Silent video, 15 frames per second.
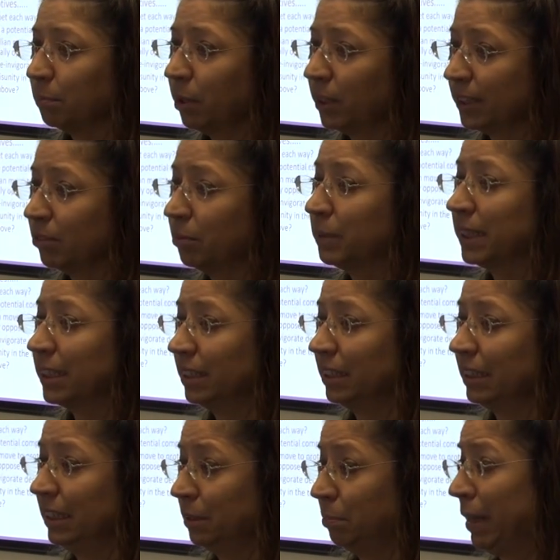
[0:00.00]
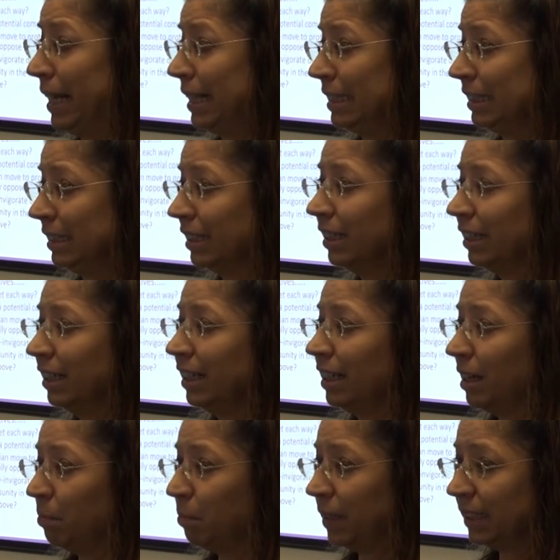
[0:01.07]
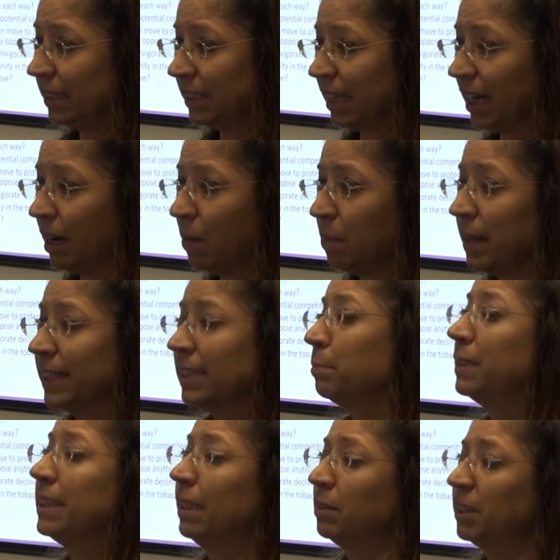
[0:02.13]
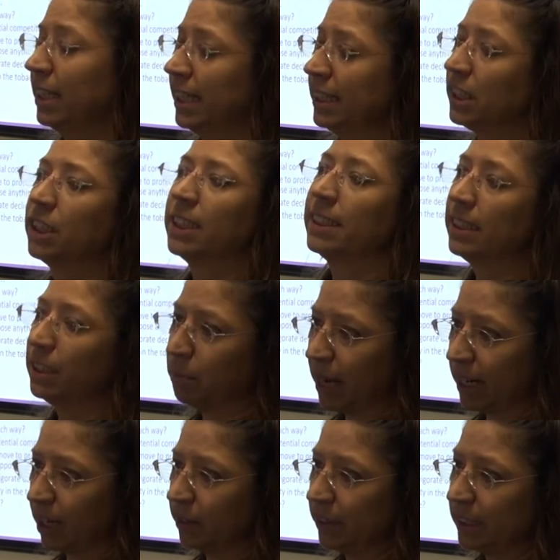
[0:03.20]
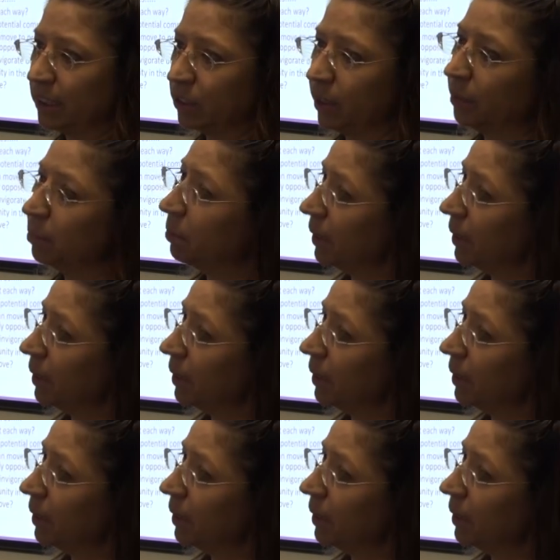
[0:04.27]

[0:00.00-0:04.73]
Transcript: Most of them are still independent, but there's a perception that it's just the tobacco industry,